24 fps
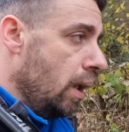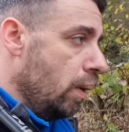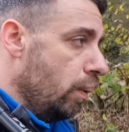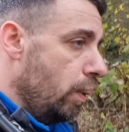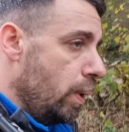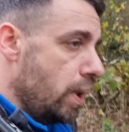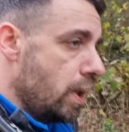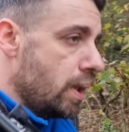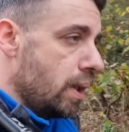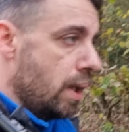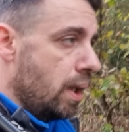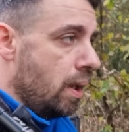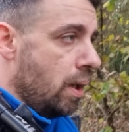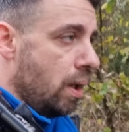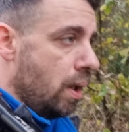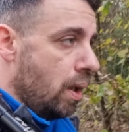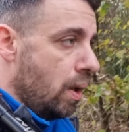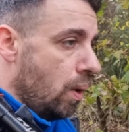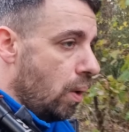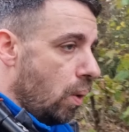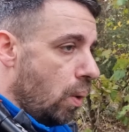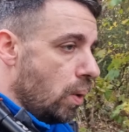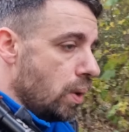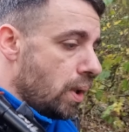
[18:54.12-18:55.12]
which
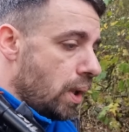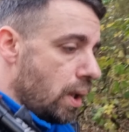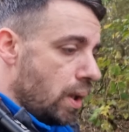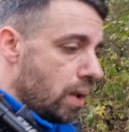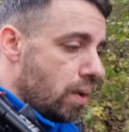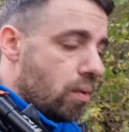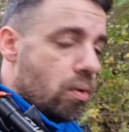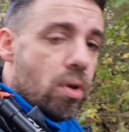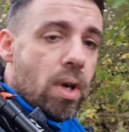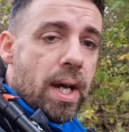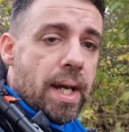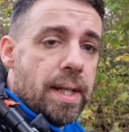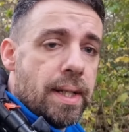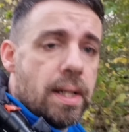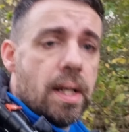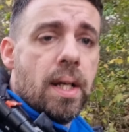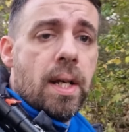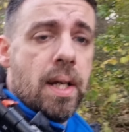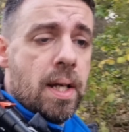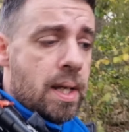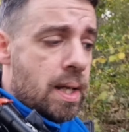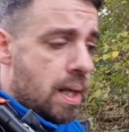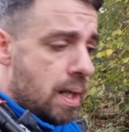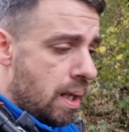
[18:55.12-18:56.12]
also
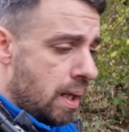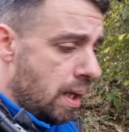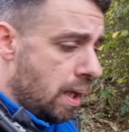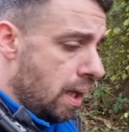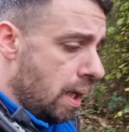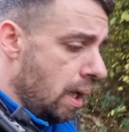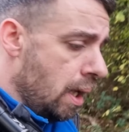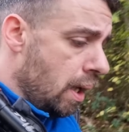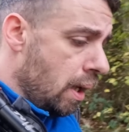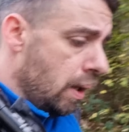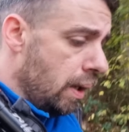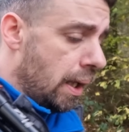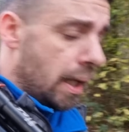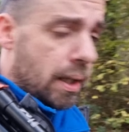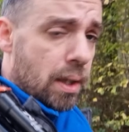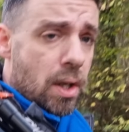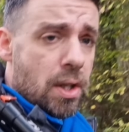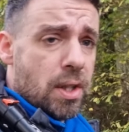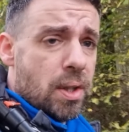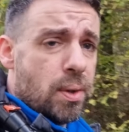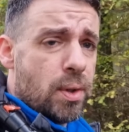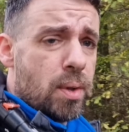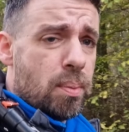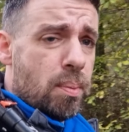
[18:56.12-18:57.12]
that
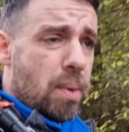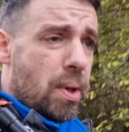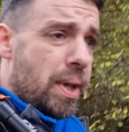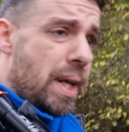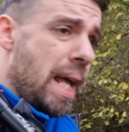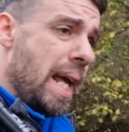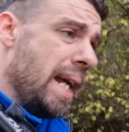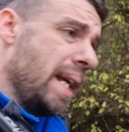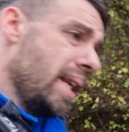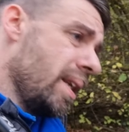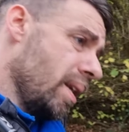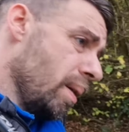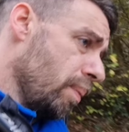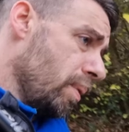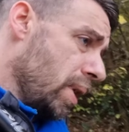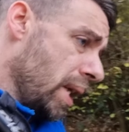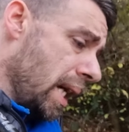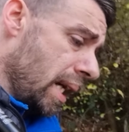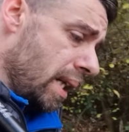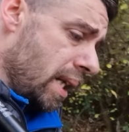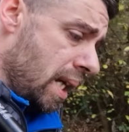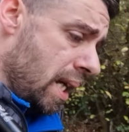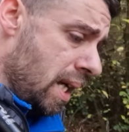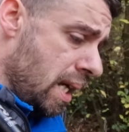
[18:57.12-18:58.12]
goes on to my next
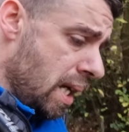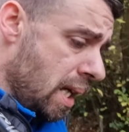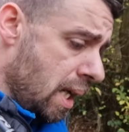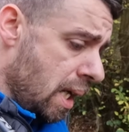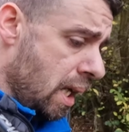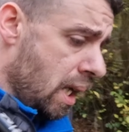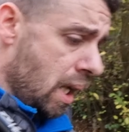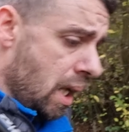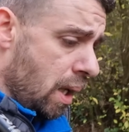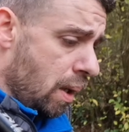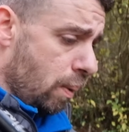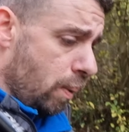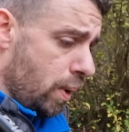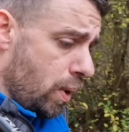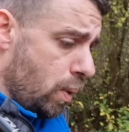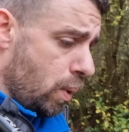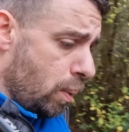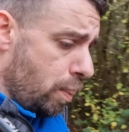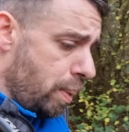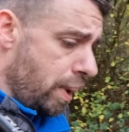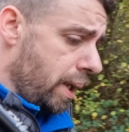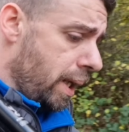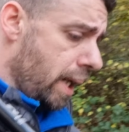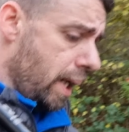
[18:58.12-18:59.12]
subject, which
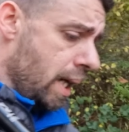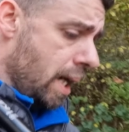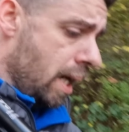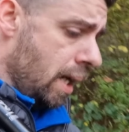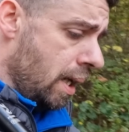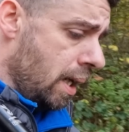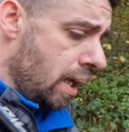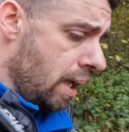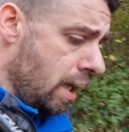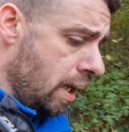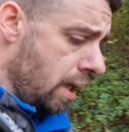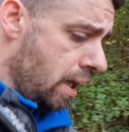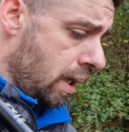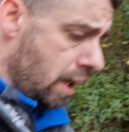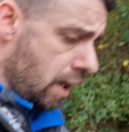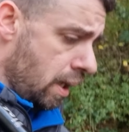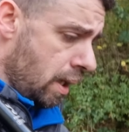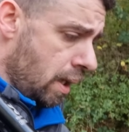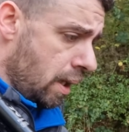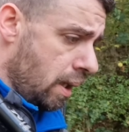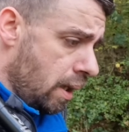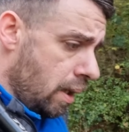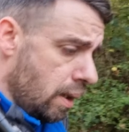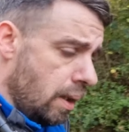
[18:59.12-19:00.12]
will be
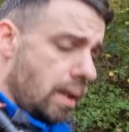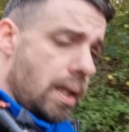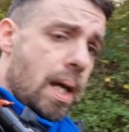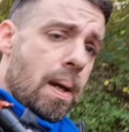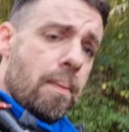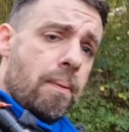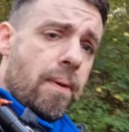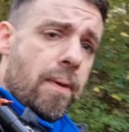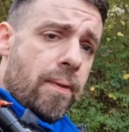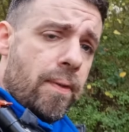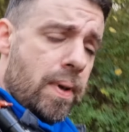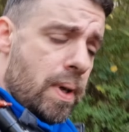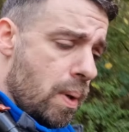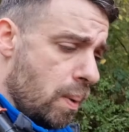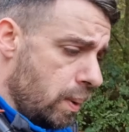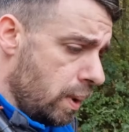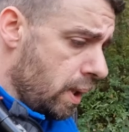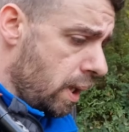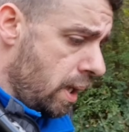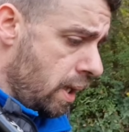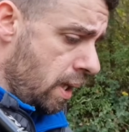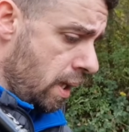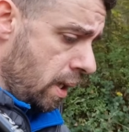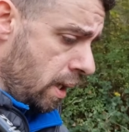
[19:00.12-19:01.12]
depth of
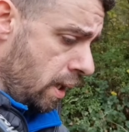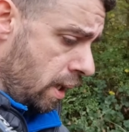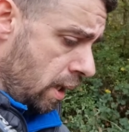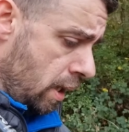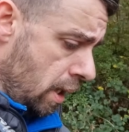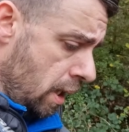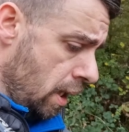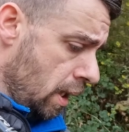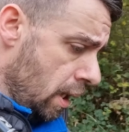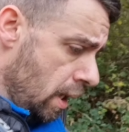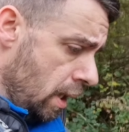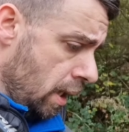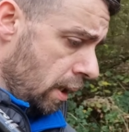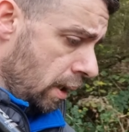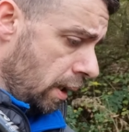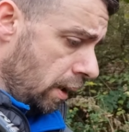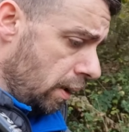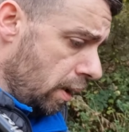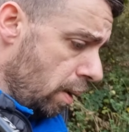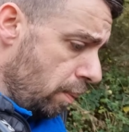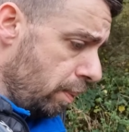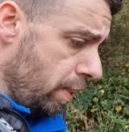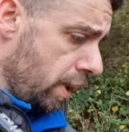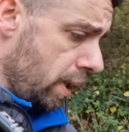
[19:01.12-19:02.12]
field. Now,
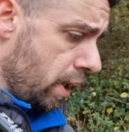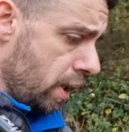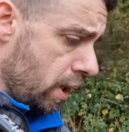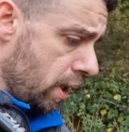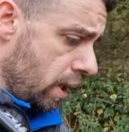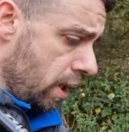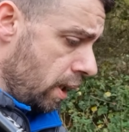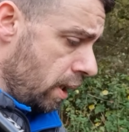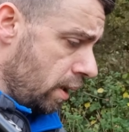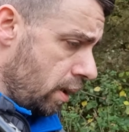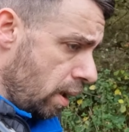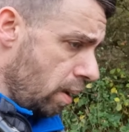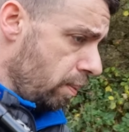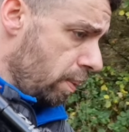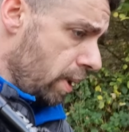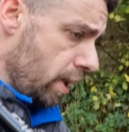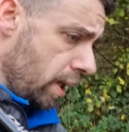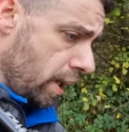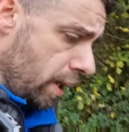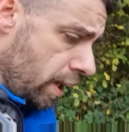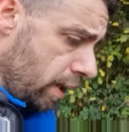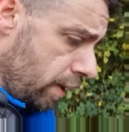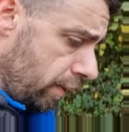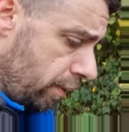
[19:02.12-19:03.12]
don't be
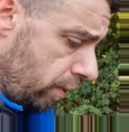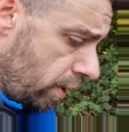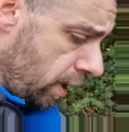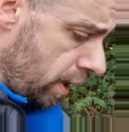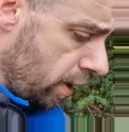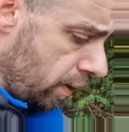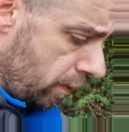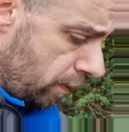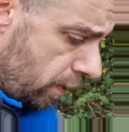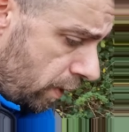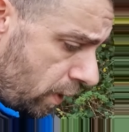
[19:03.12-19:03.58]
afraid of